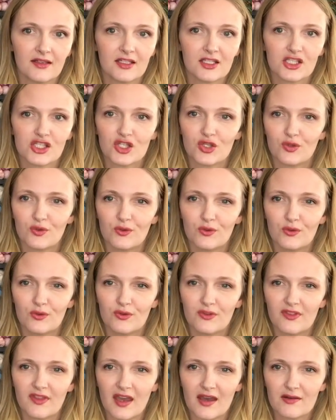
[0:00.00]

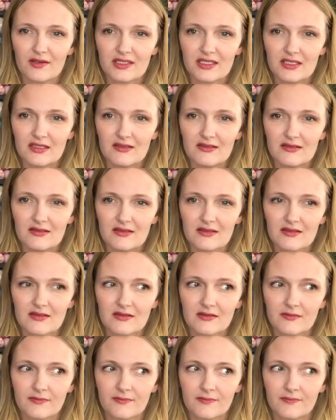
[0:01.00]

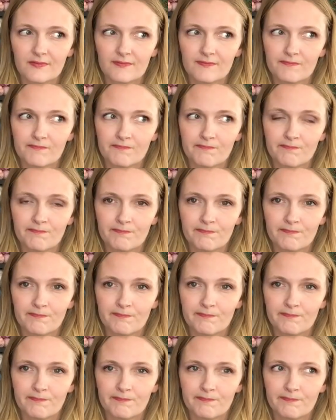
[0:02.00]

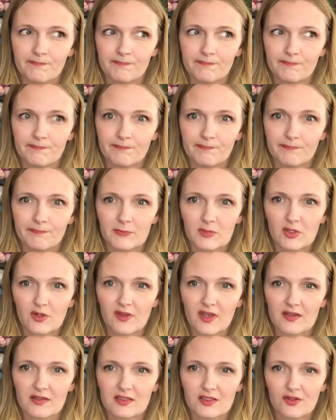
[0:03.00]

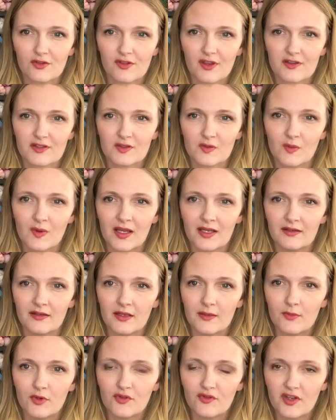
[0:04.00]
2001
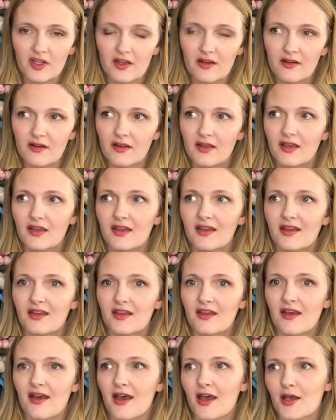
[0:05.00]
I moved here.
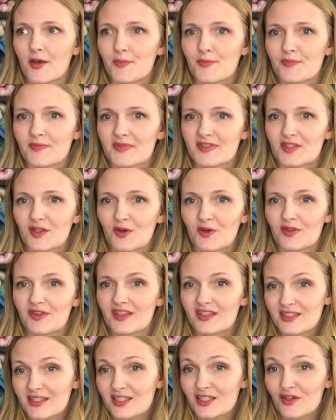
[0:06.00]
So
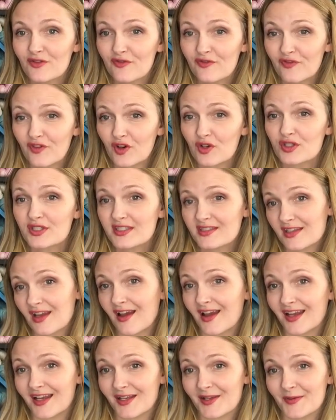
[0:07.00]
this is the first
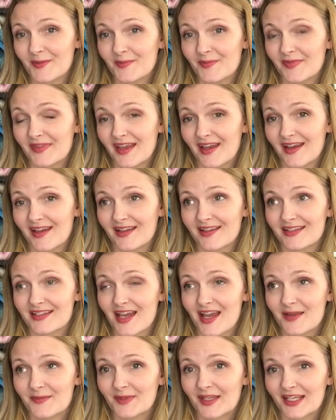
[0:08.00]
time that
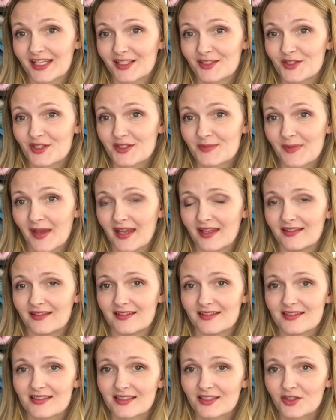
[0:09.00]
I'm getting to
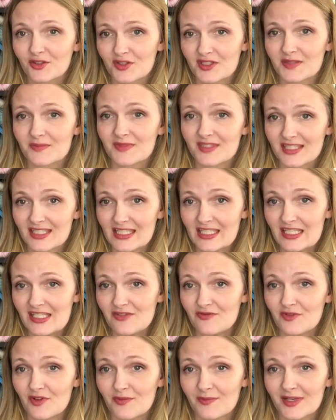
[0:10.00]
spend Christmas
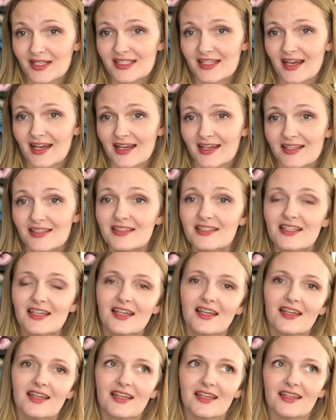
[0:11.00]
Eve with my dad
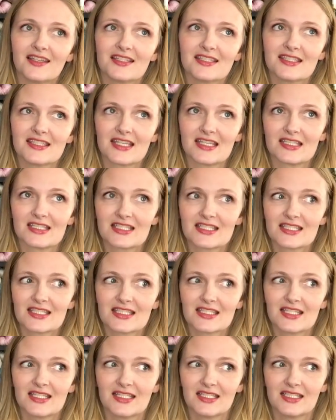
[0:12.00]
since